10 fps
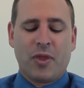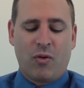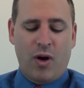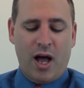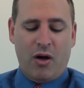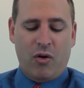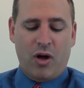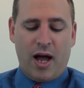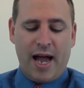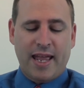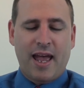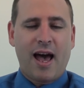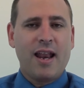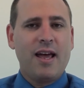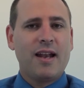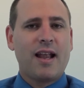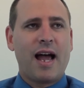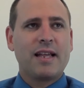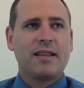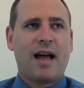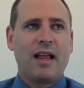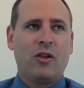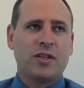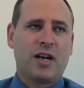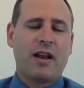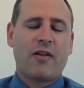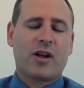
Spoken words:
Well, I looked at